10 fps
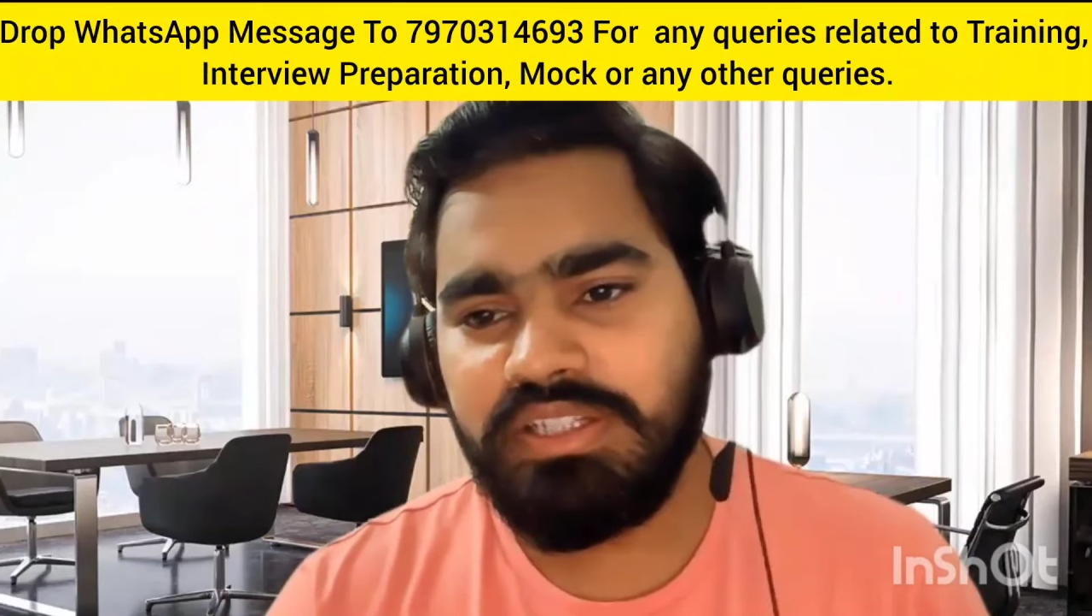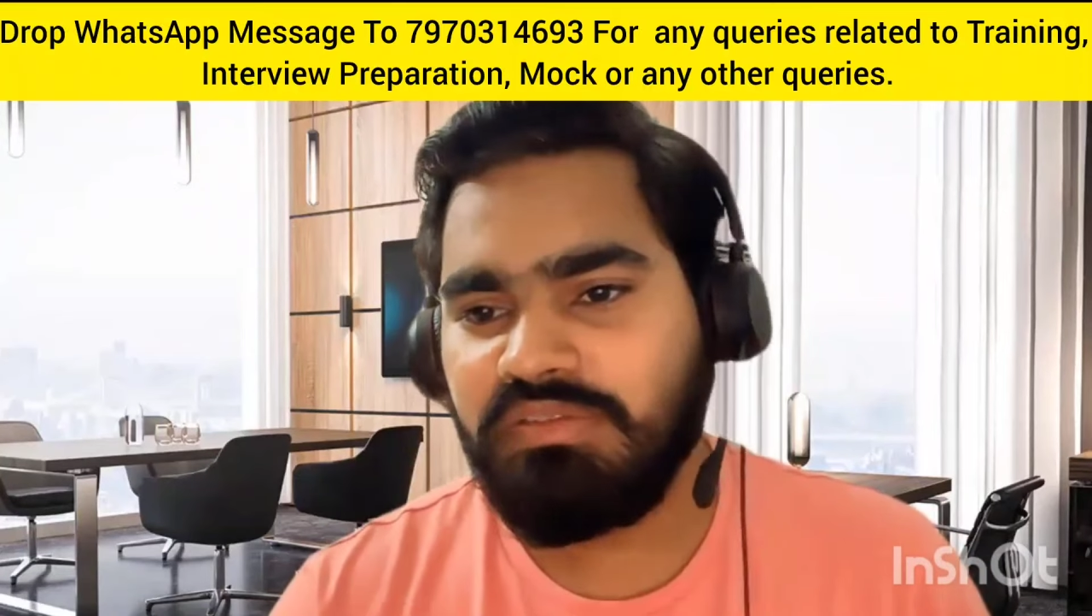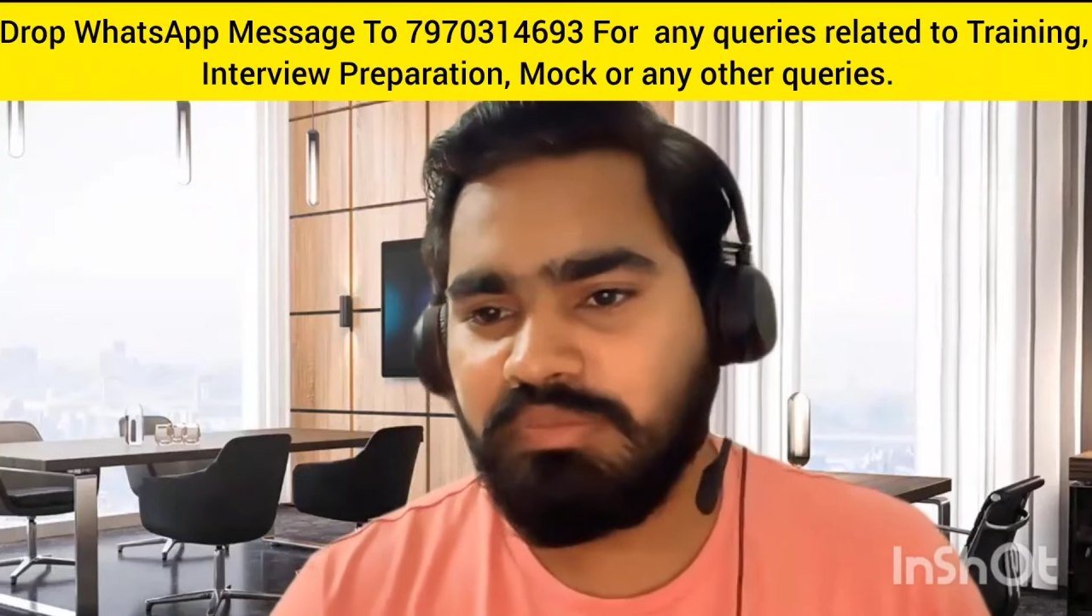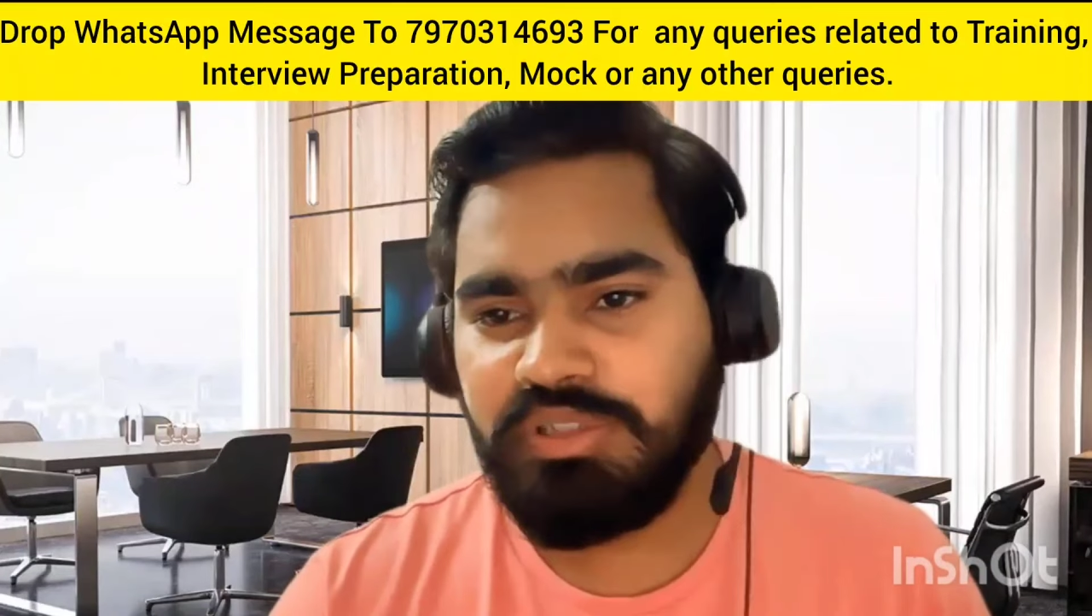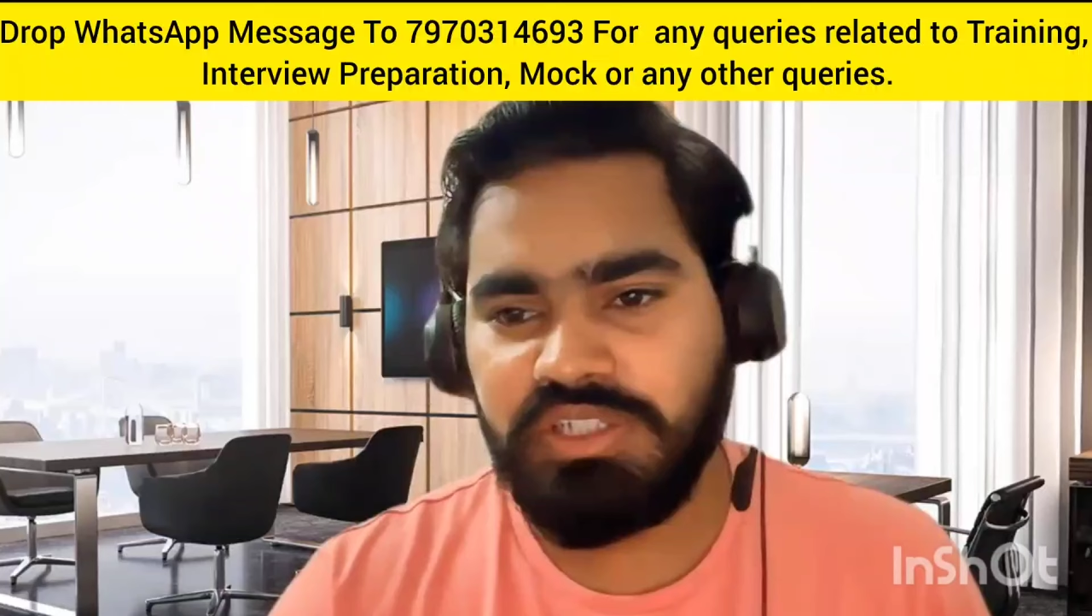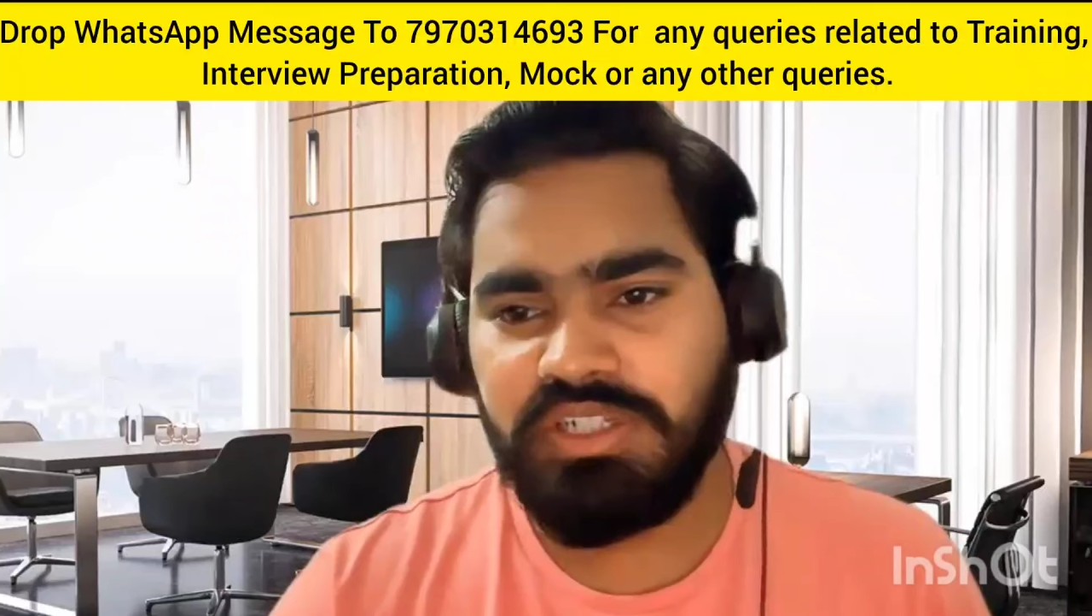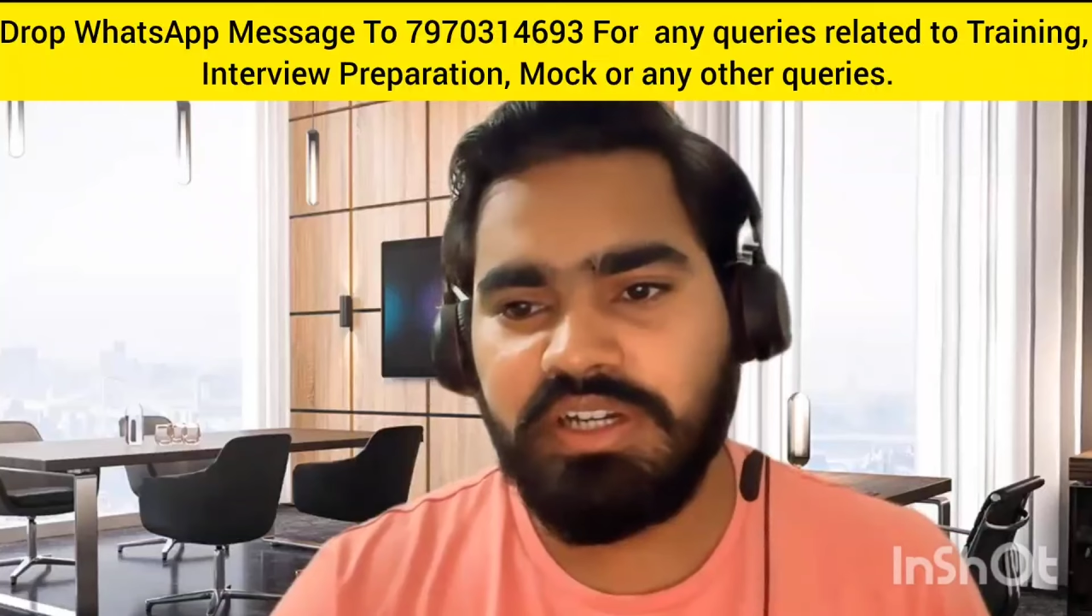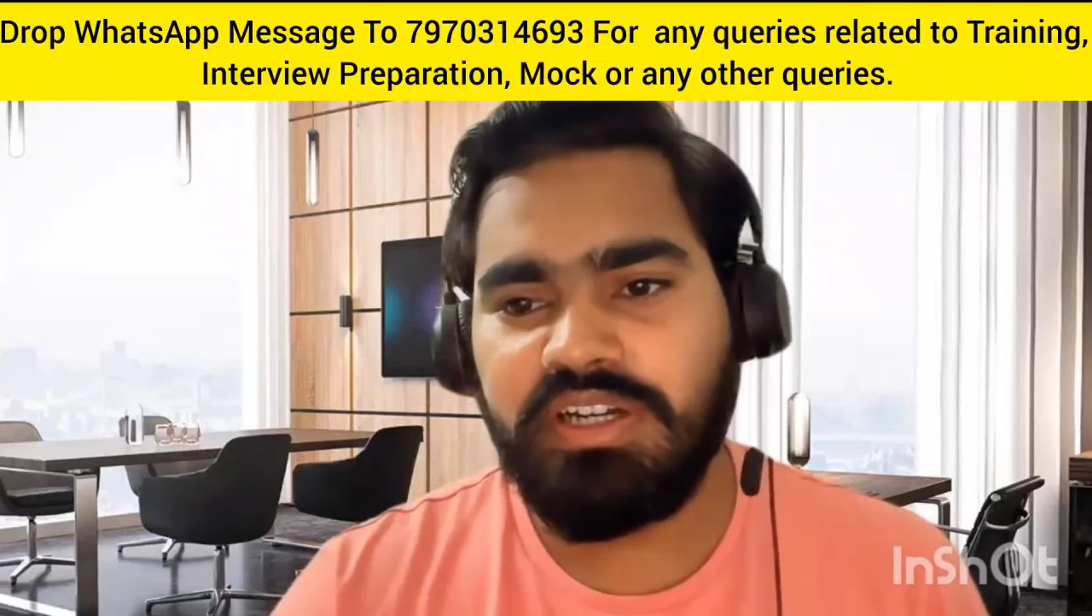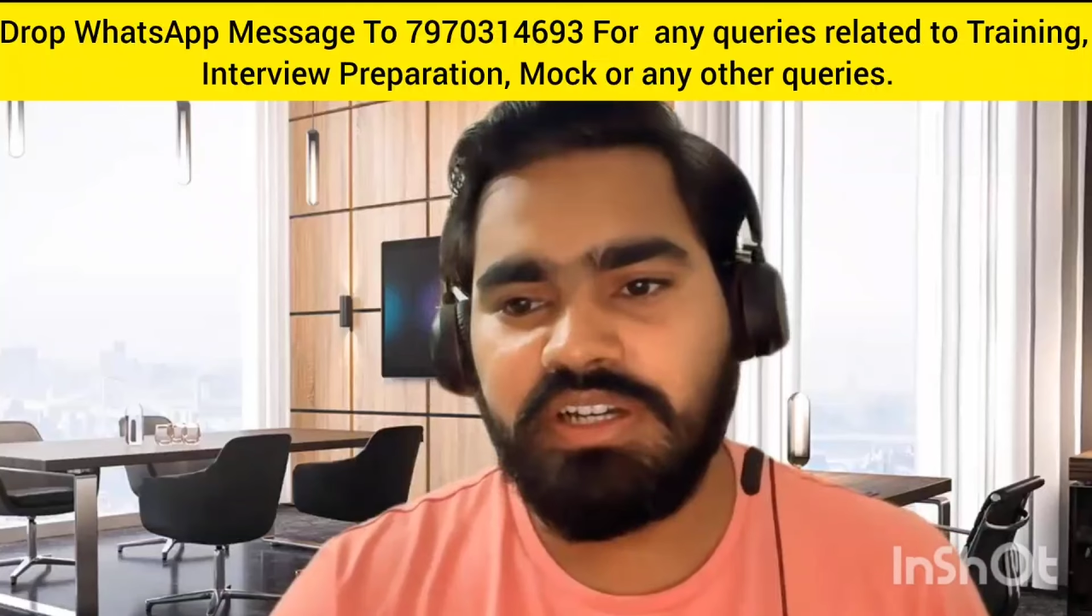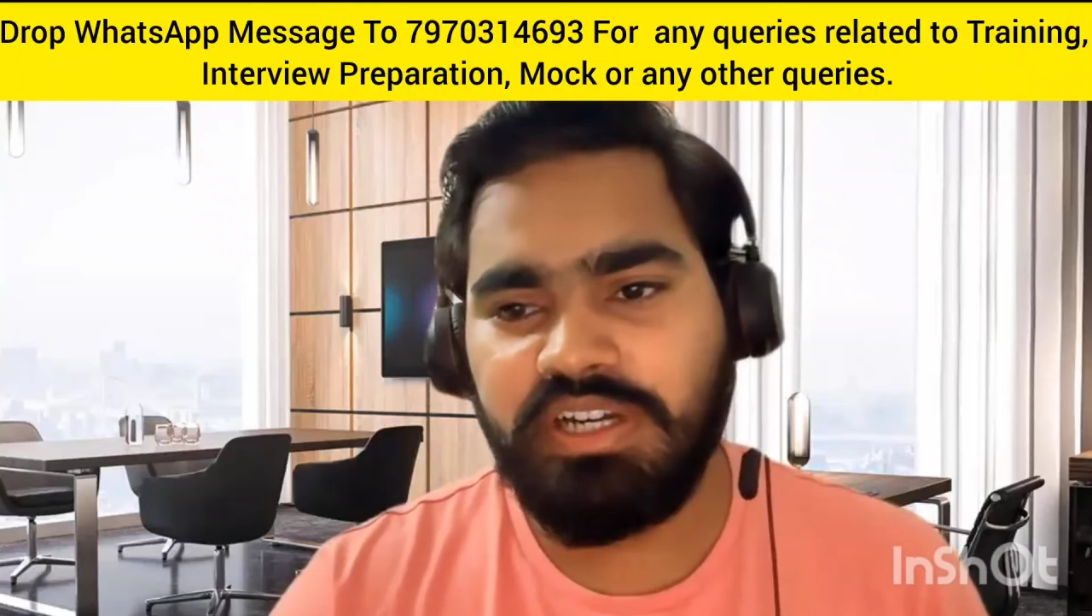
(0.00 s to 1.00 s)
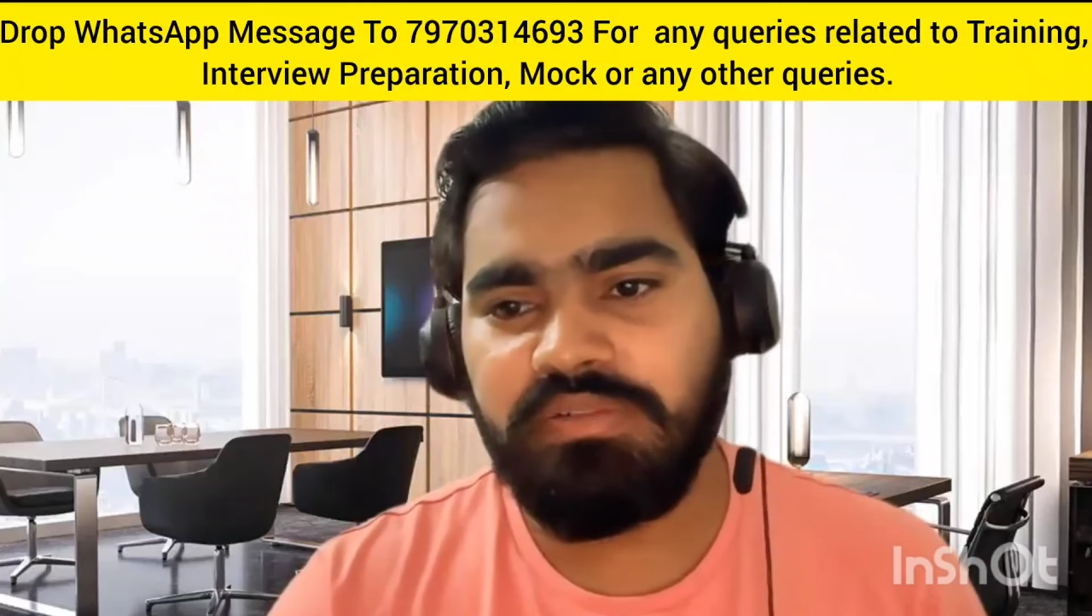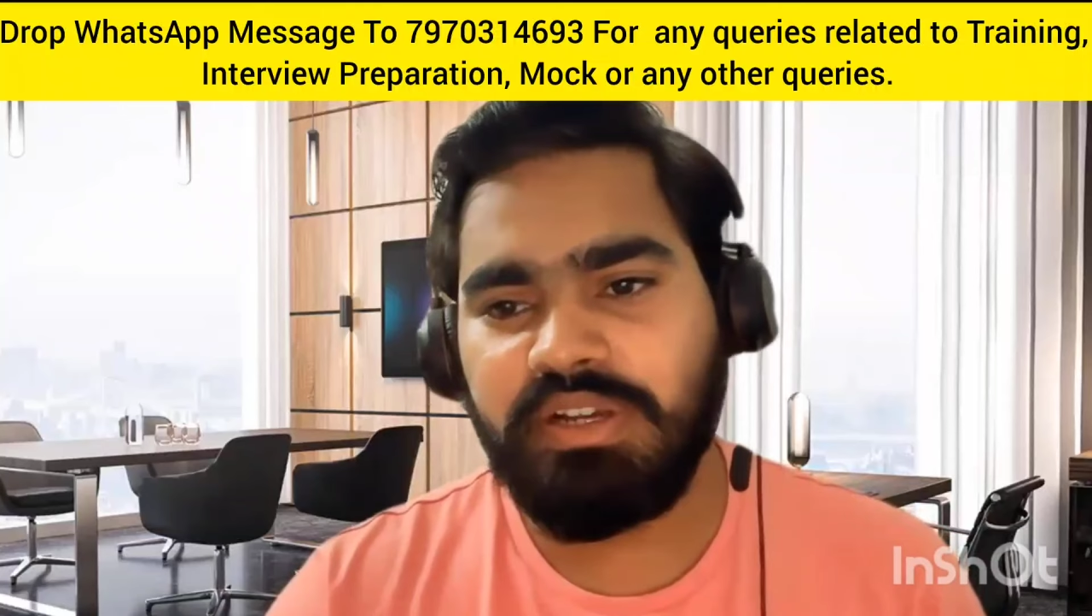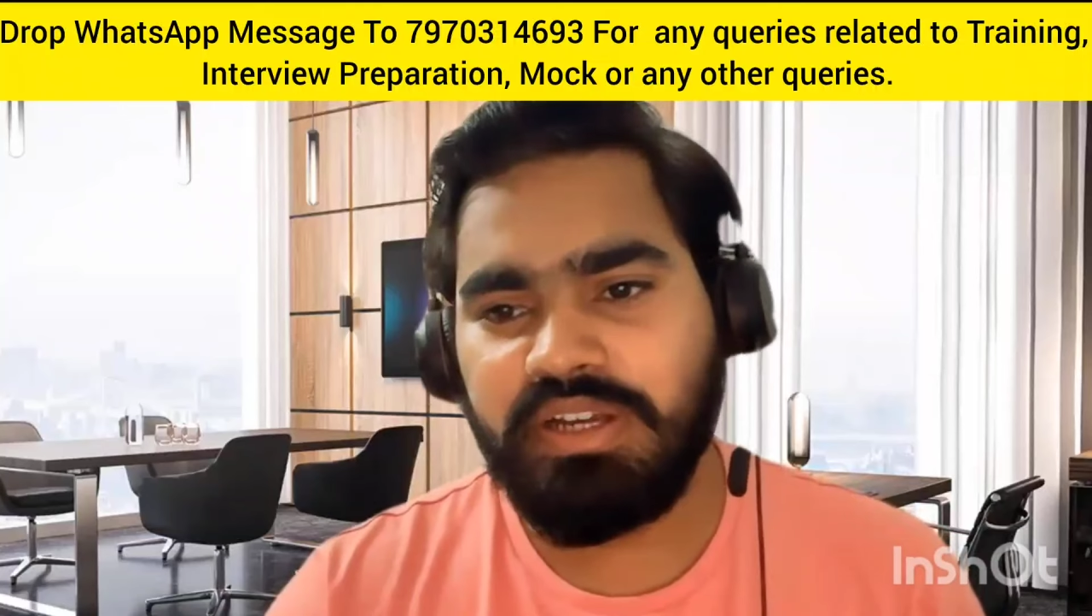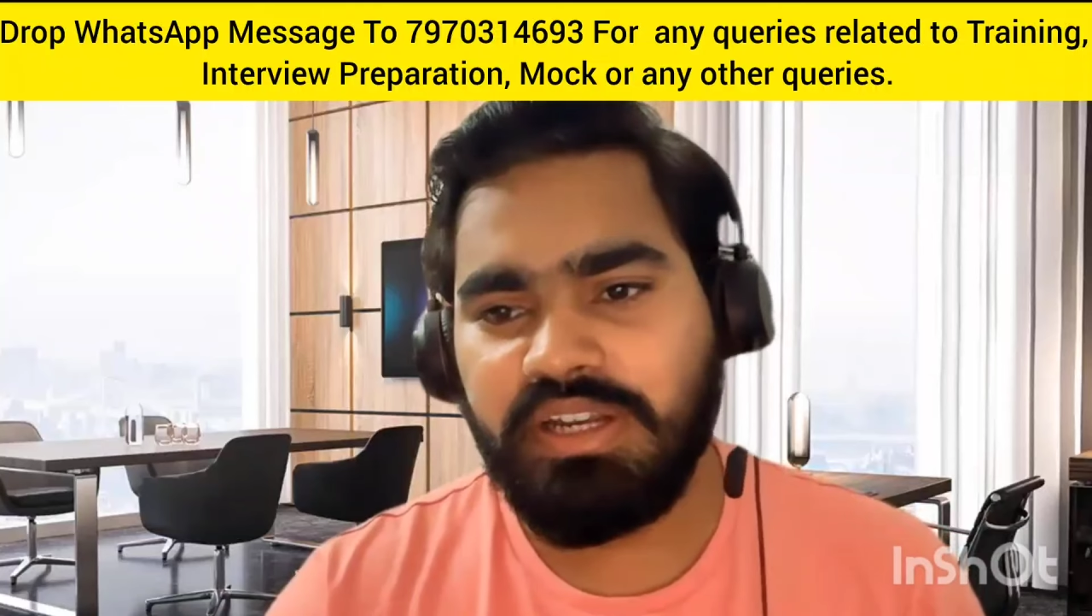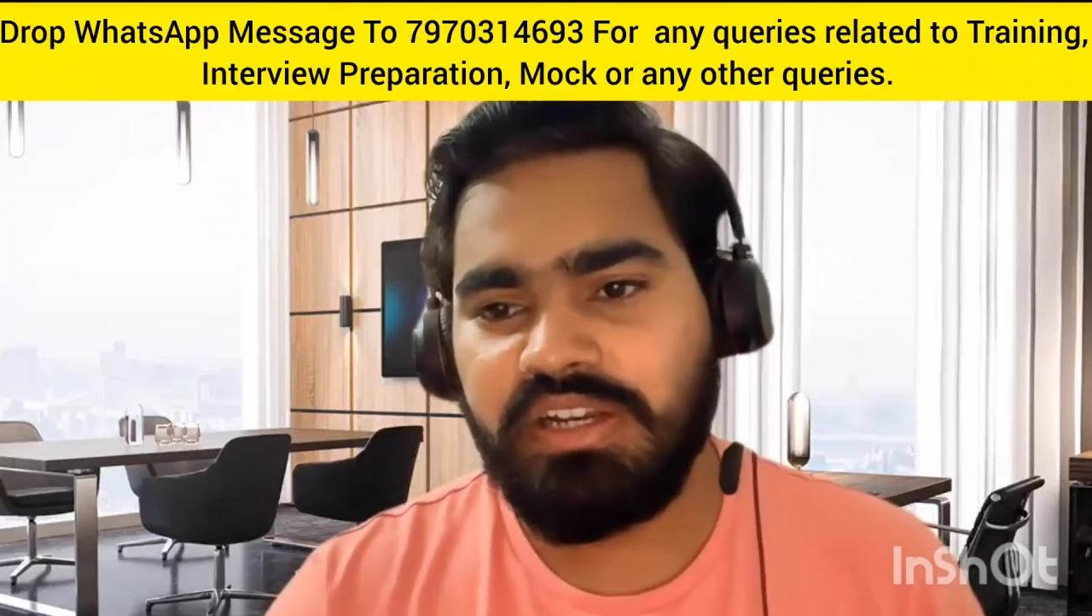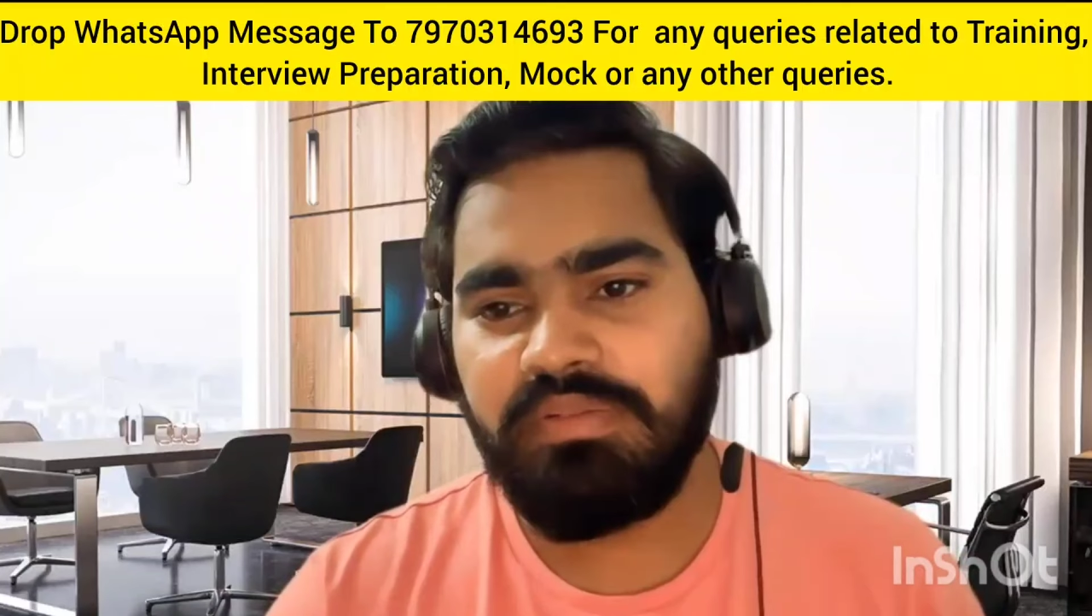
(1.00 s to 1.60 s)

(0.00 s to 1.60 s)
you have this internet gateway connectivity,